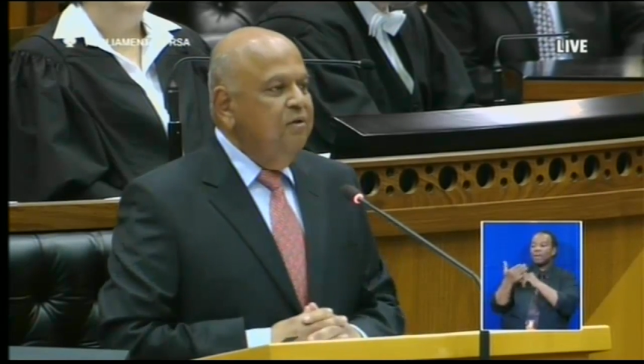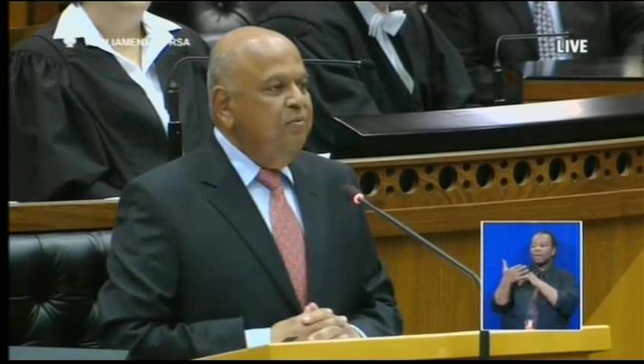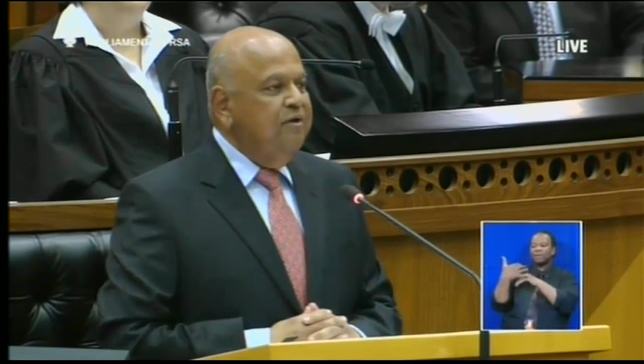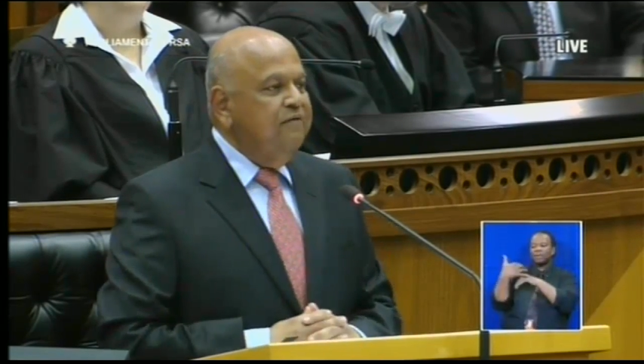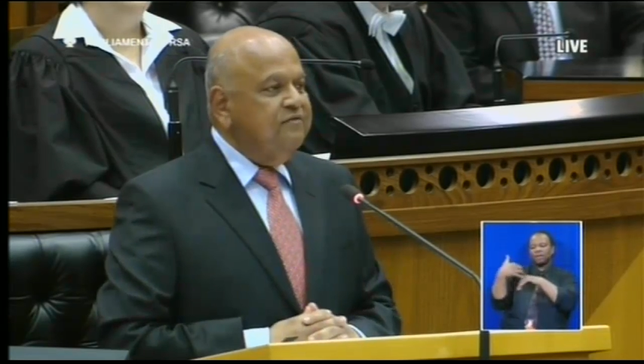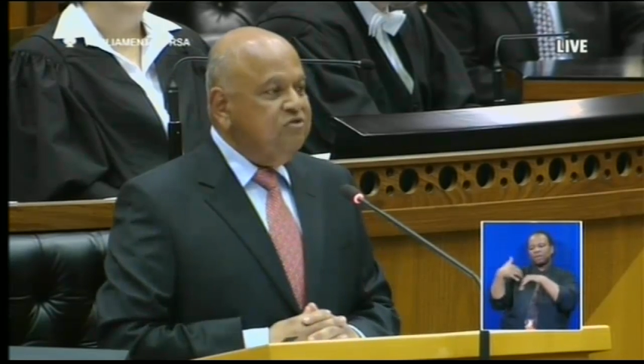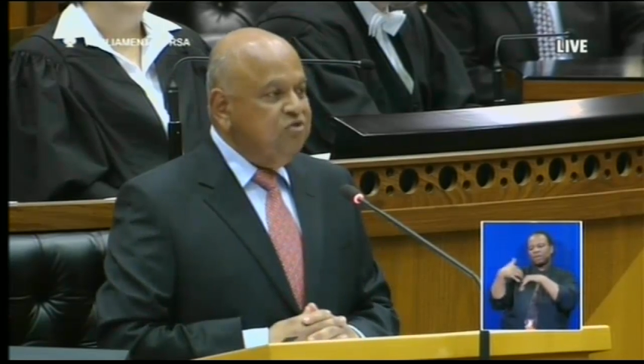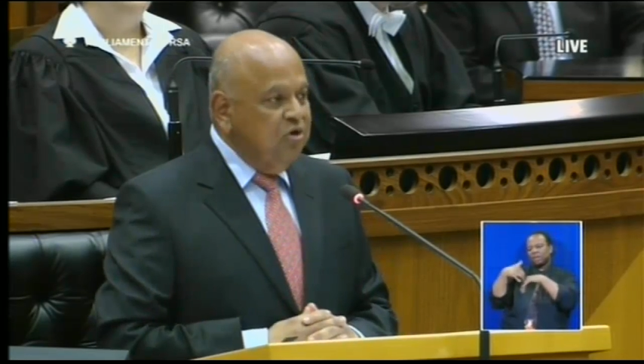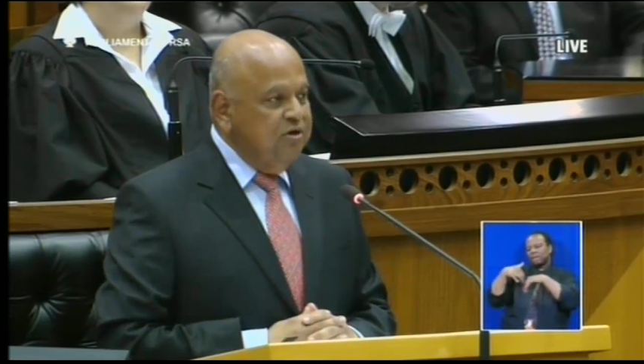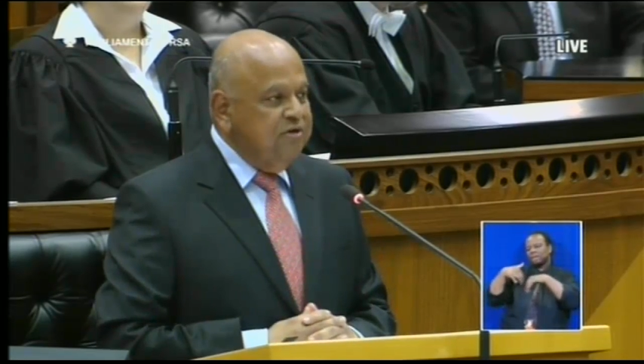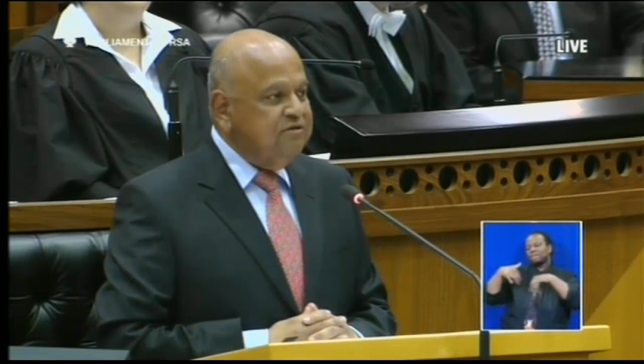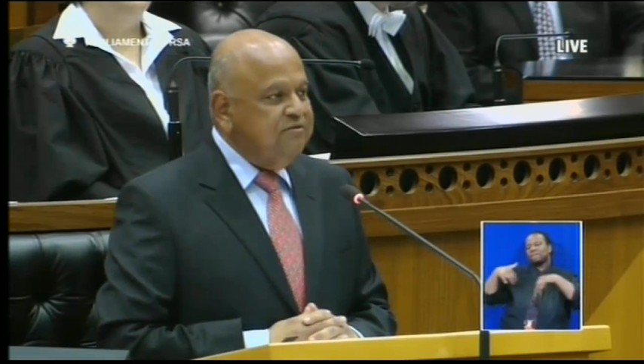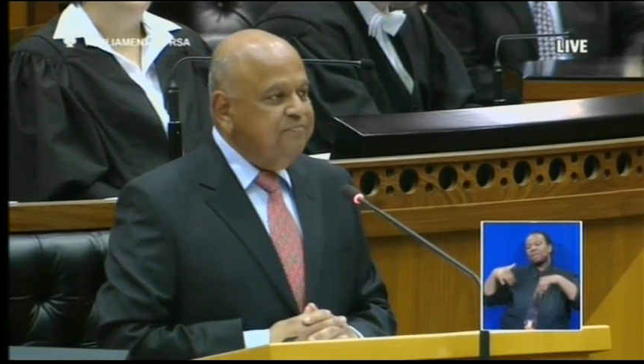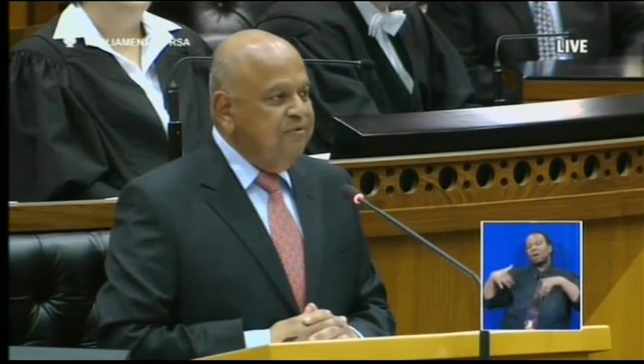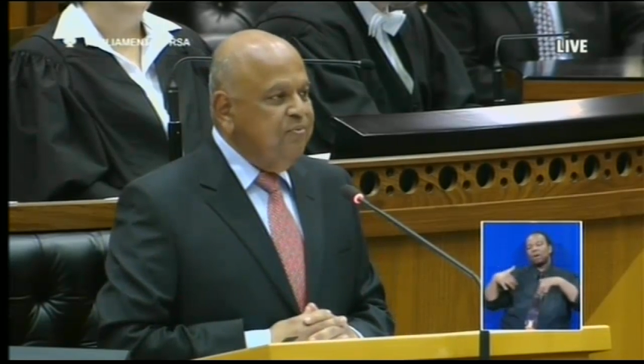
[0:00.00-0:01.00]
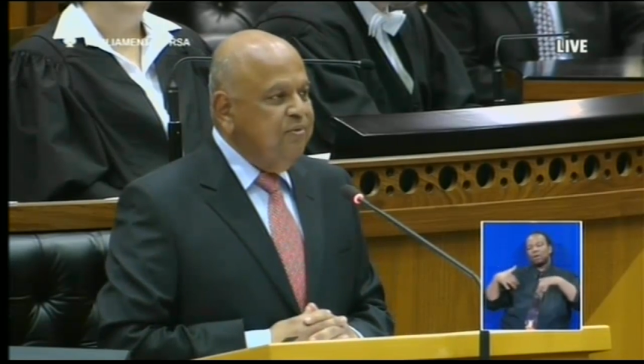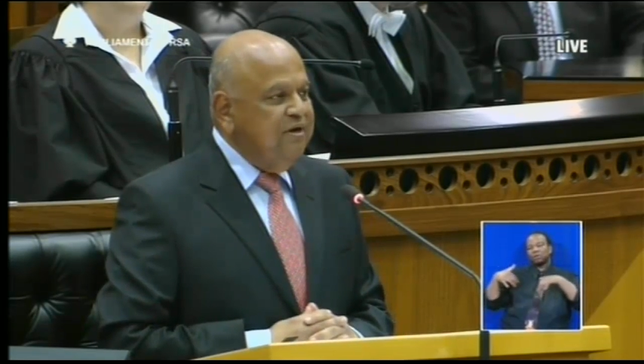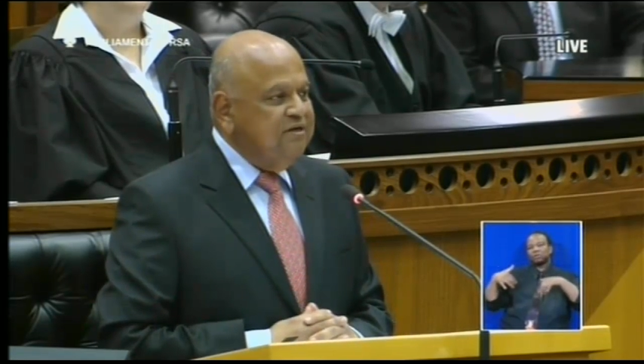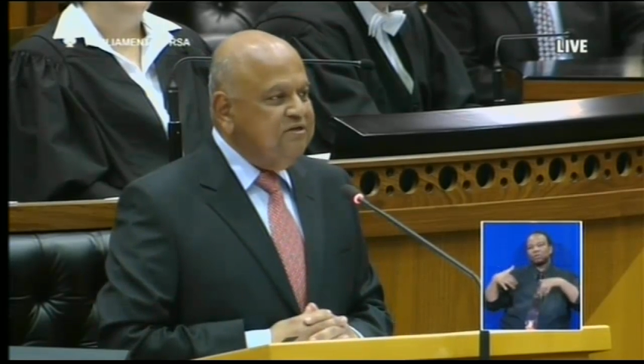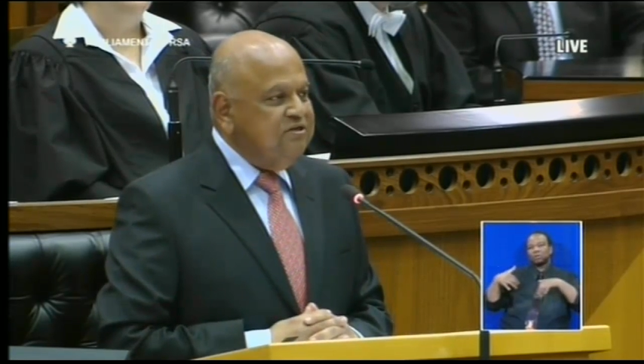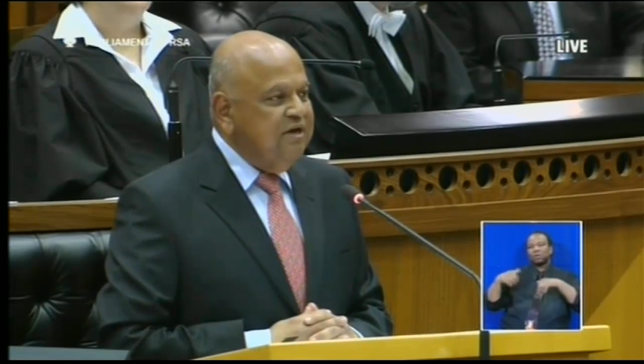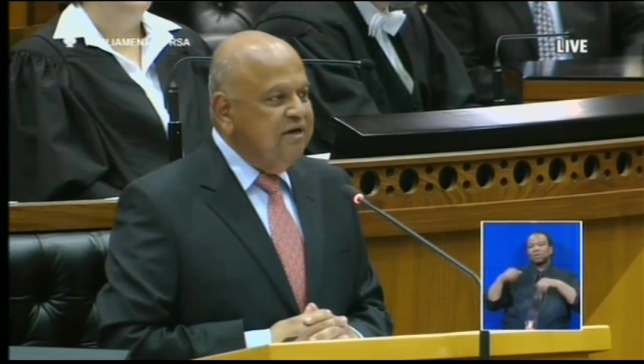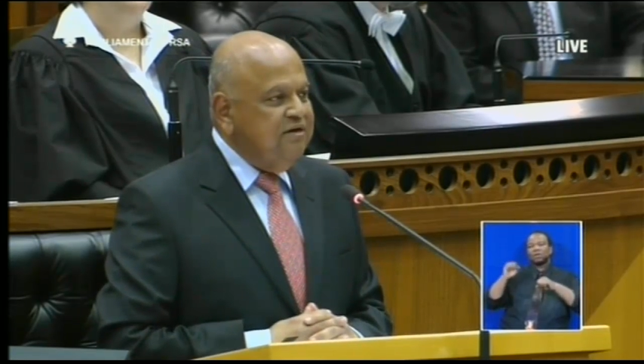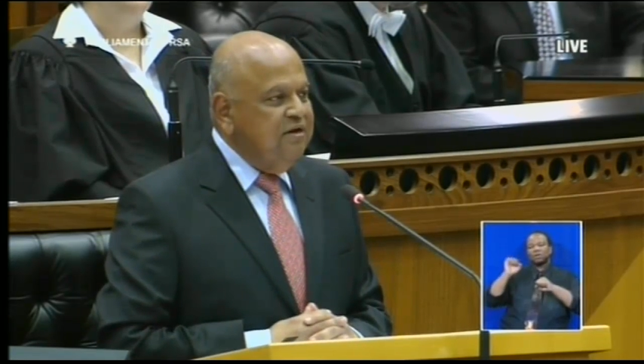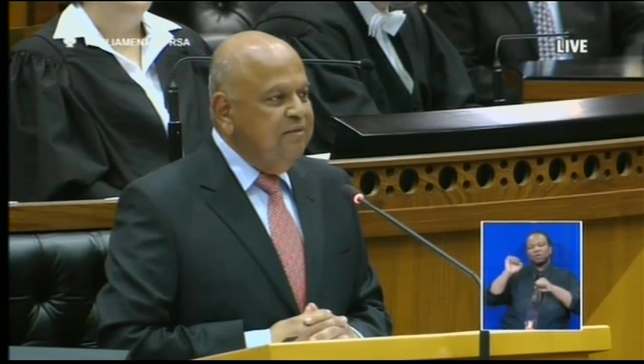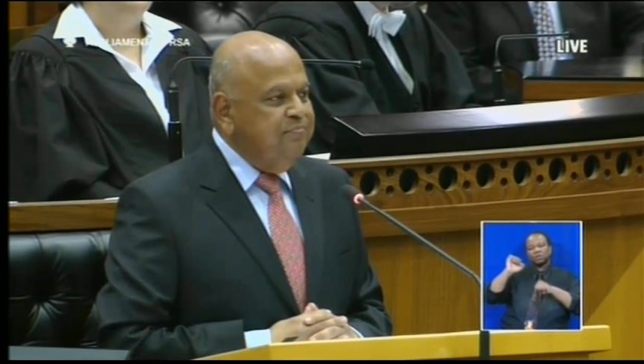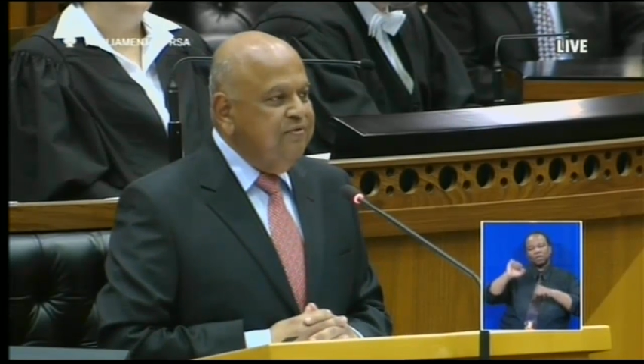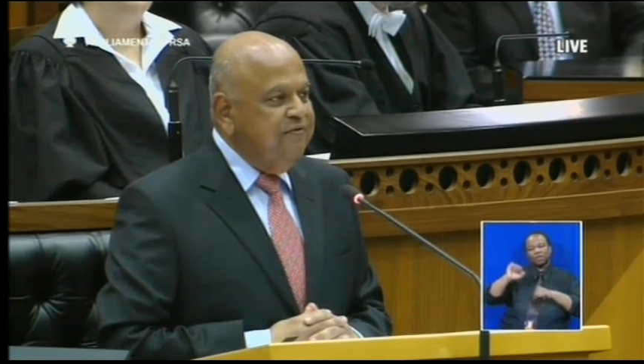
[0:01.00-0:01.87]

we have a choice between extracting